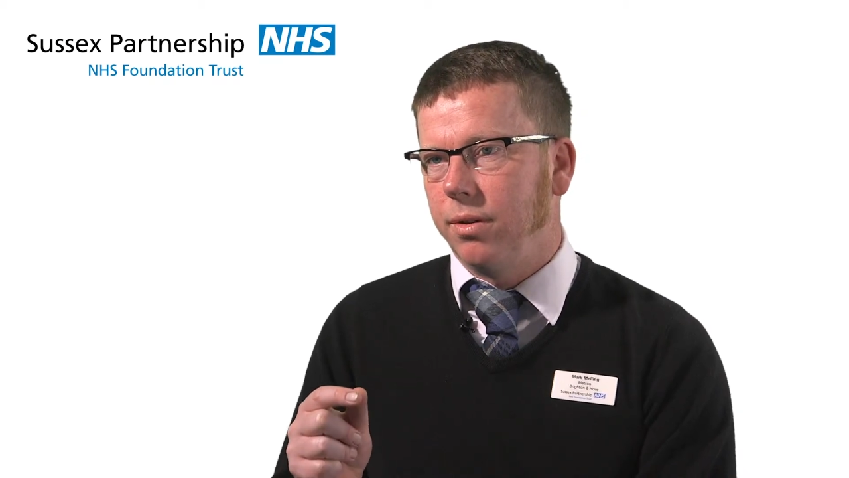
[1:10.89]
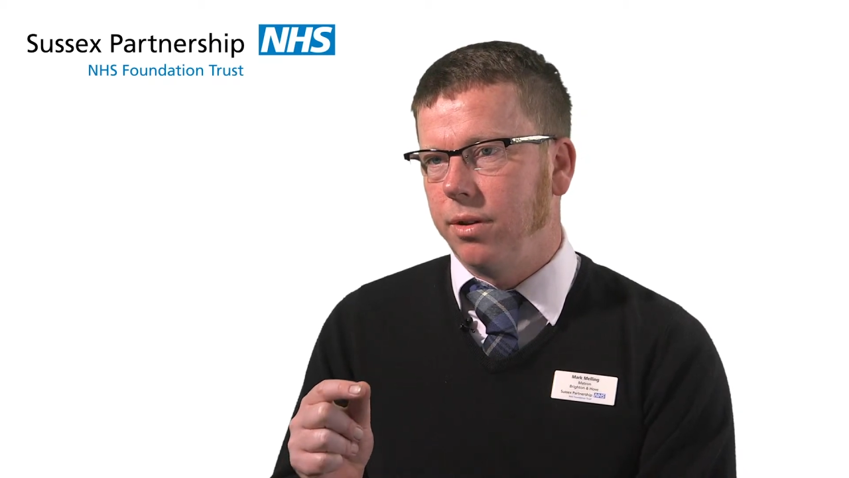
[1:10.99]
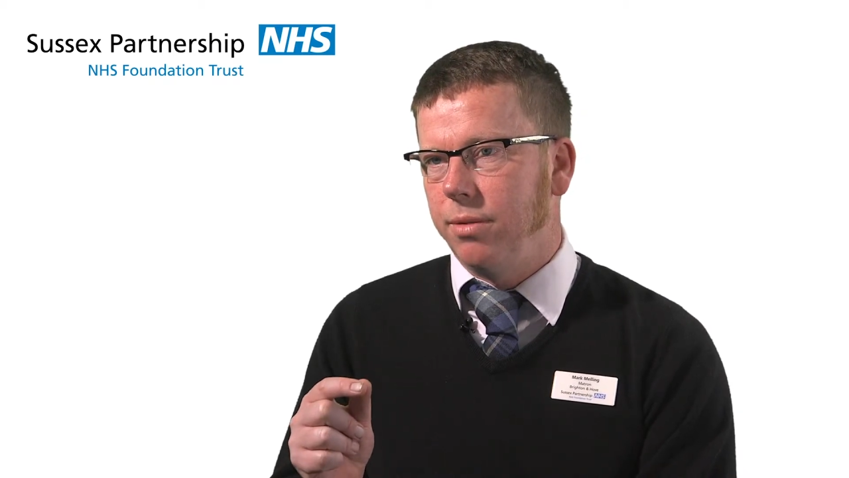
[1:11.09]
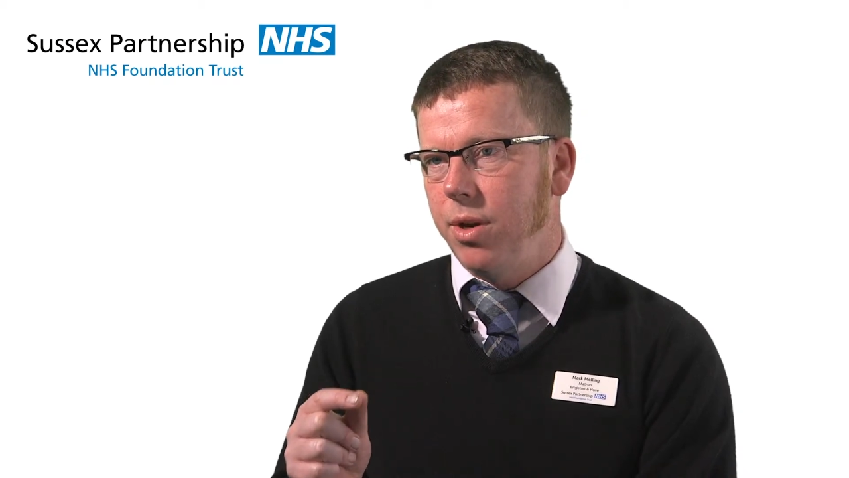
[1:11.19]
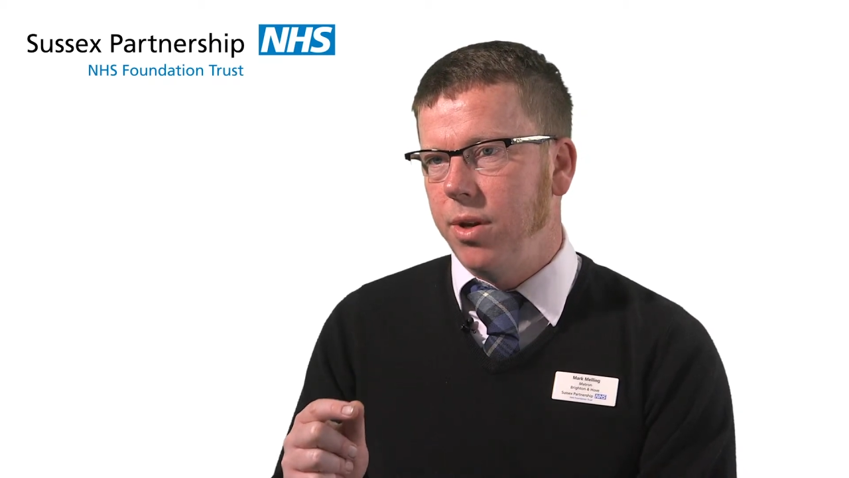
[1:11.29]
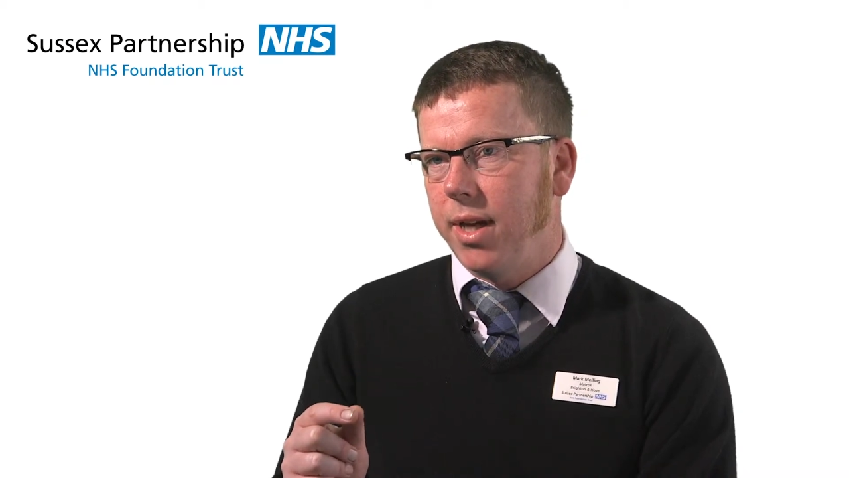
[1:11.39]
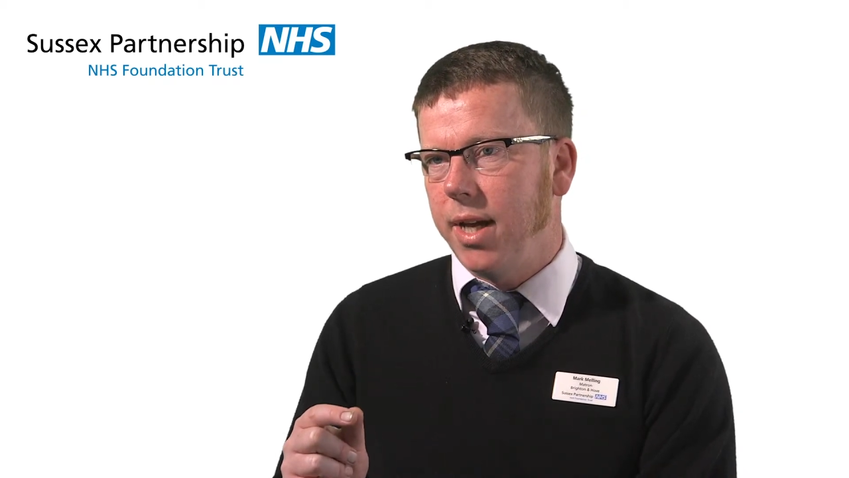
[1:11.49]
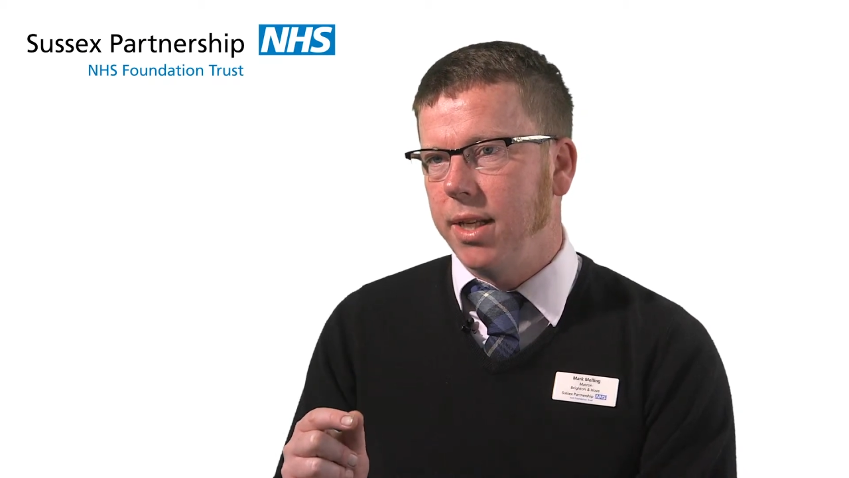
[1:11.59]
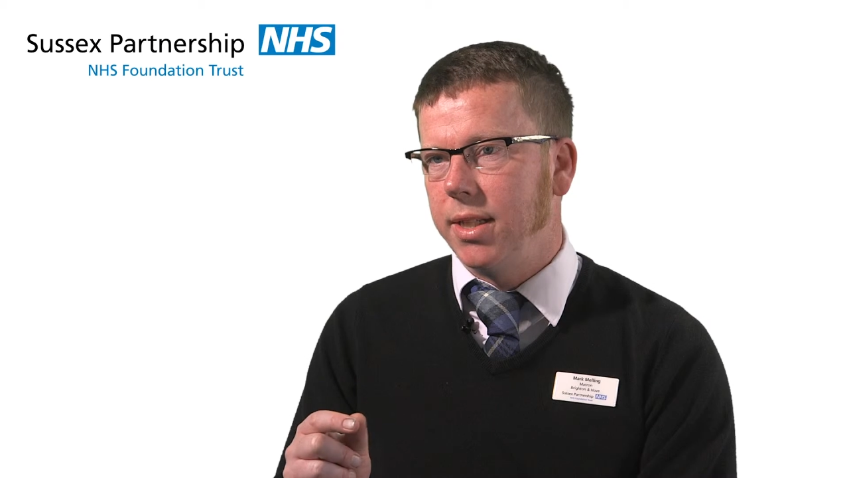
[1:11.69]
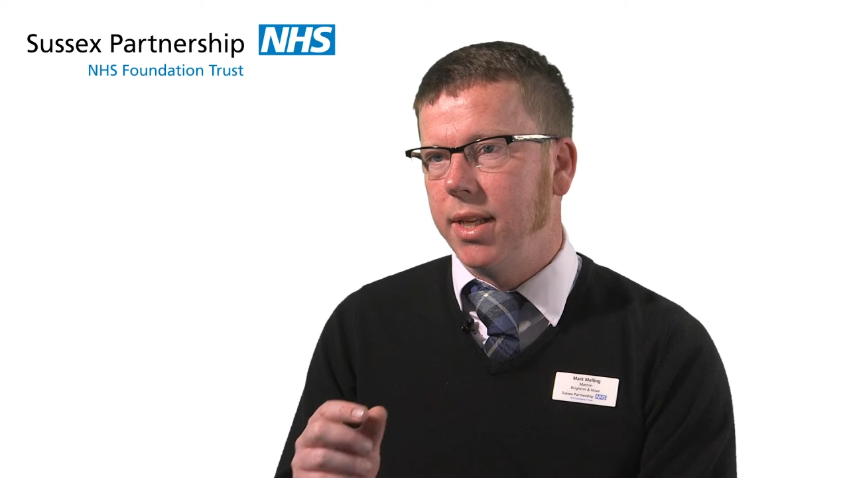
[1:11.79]

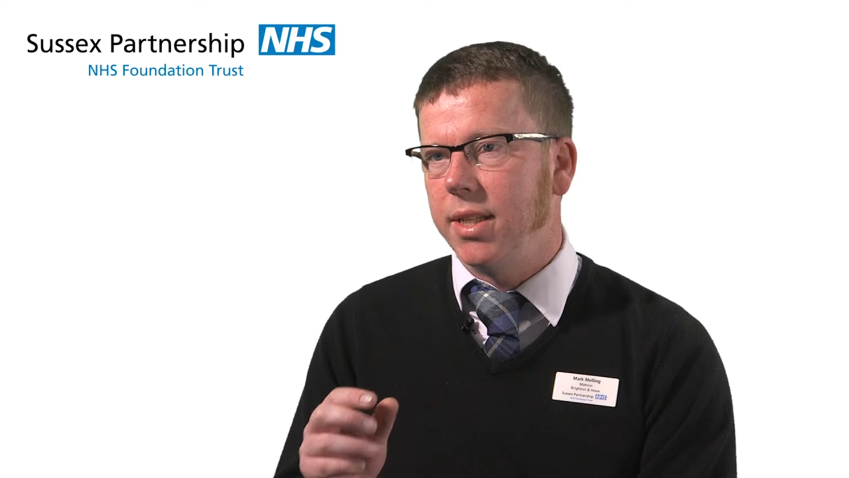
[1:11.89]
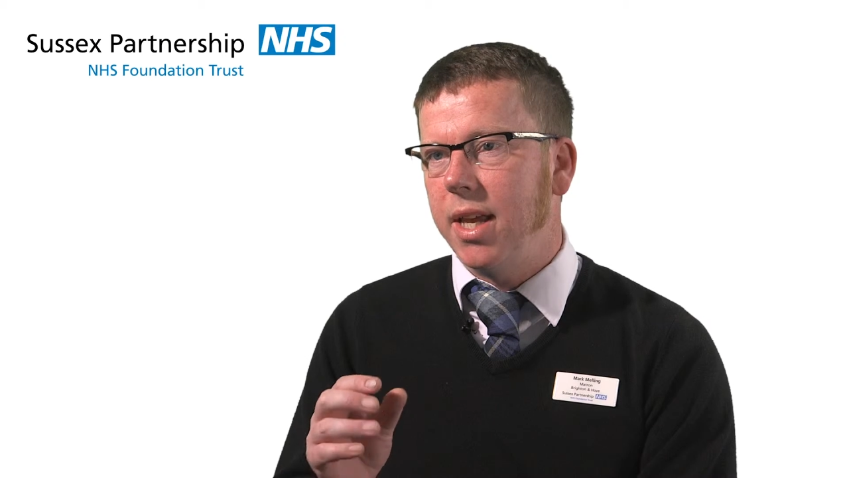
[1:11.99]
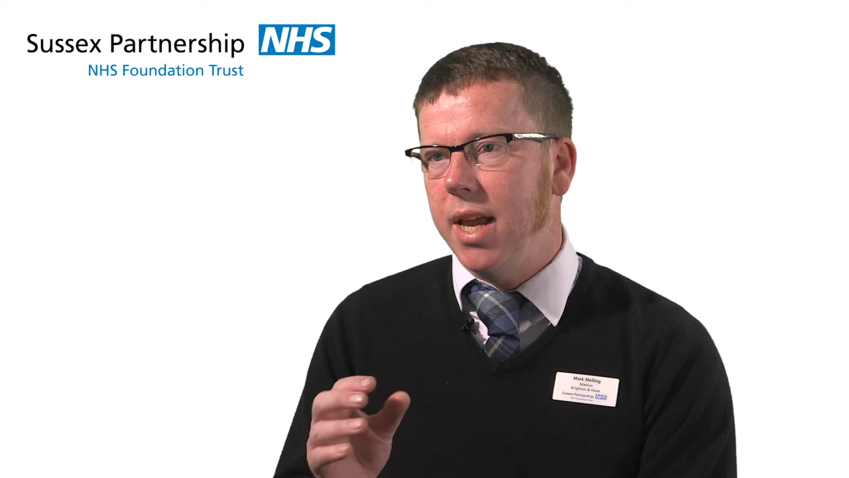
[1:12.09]
communicate is that it's